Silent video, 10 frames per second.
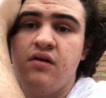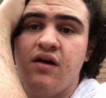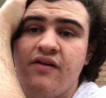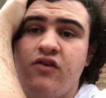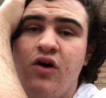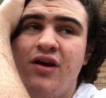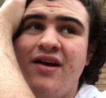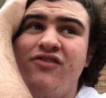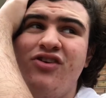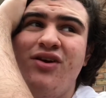I've gone
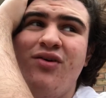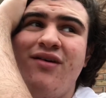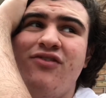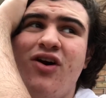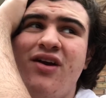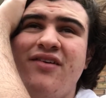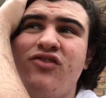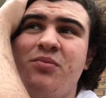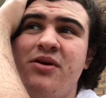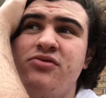after you. I've gone after
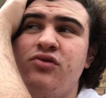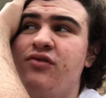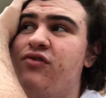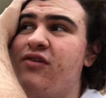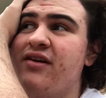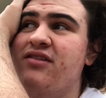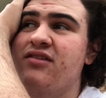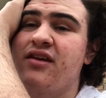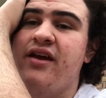mutual friends like